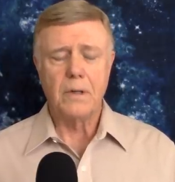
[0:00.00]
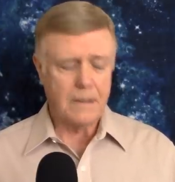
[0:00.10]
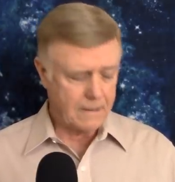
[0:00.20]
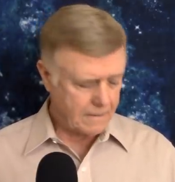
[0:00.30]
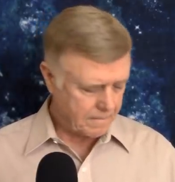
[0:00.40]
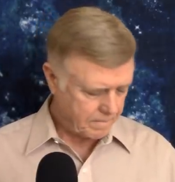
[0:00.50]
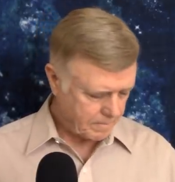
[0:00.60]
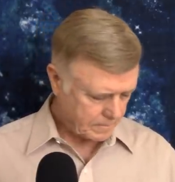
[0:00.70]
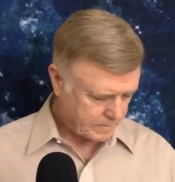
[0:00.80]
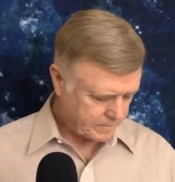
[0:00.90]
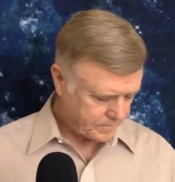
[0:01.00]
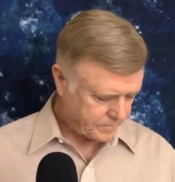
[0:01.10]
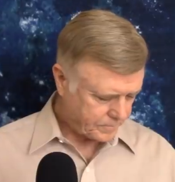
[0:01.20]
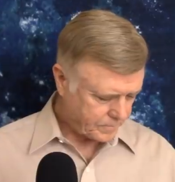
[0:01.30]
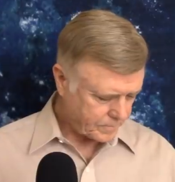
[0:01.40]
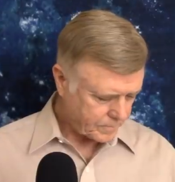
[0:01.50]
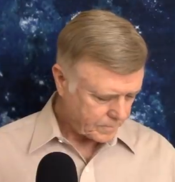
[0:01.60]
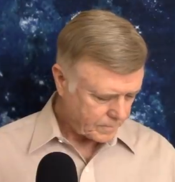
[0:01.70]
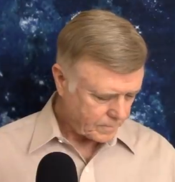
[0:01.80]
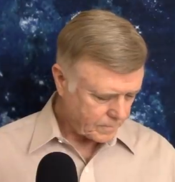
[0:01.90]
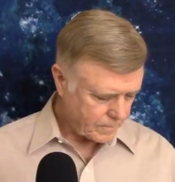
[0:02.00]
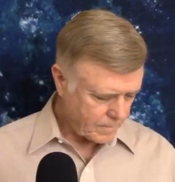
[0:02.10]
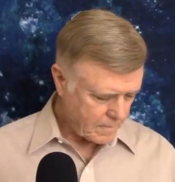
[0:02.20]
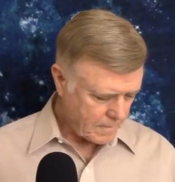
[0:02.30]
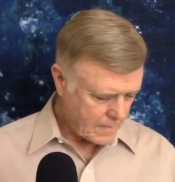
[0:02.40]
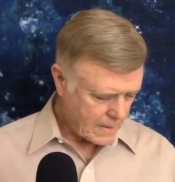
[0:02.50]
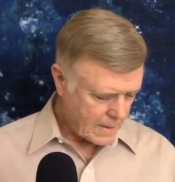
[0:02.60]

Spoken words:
[no speech]